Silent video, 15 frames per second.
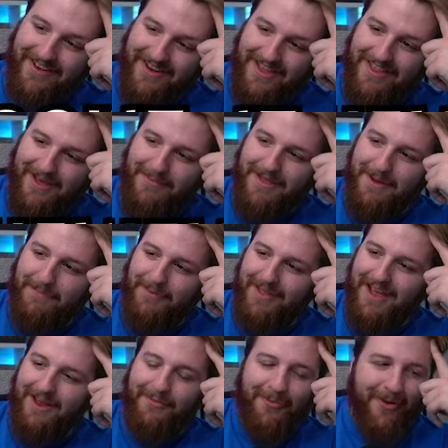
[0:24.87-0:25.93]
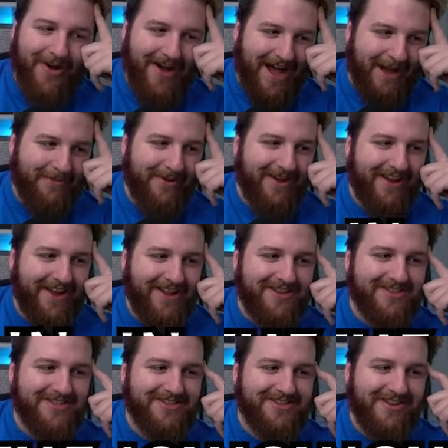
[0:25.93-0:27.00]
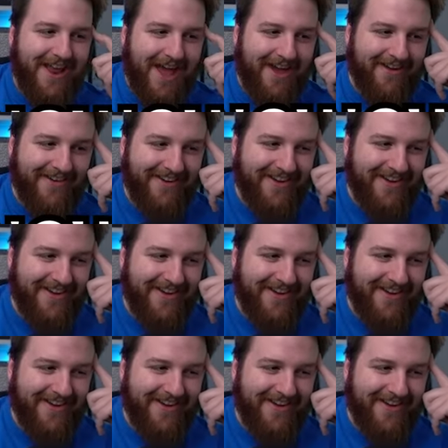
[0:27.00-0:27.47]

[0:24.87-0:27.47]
at them, they're playing Warhammer in snow.